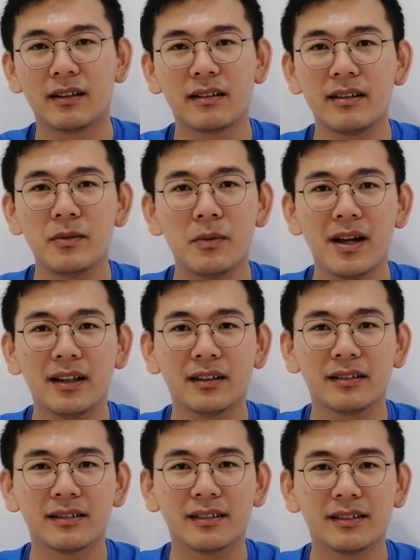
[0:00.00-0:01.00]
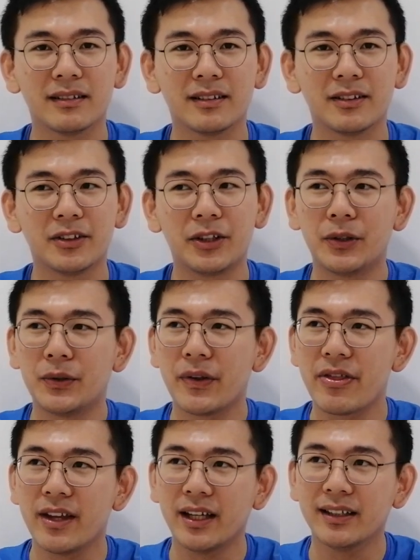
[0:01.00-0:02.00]
see what do
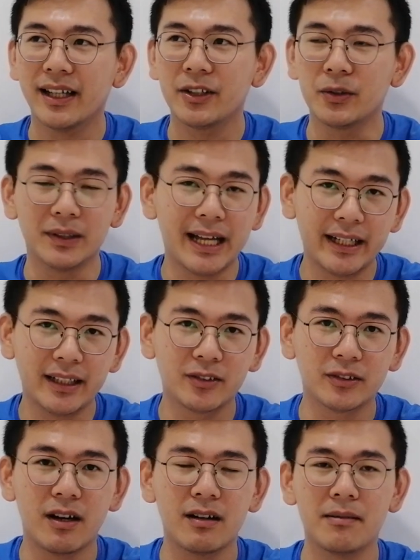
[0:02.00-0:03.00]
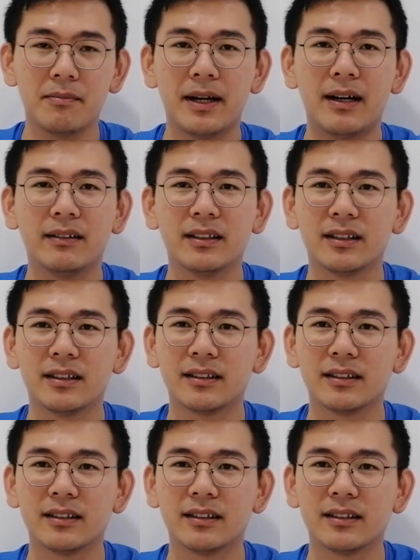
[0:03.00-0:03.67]
you think that you like to talk about?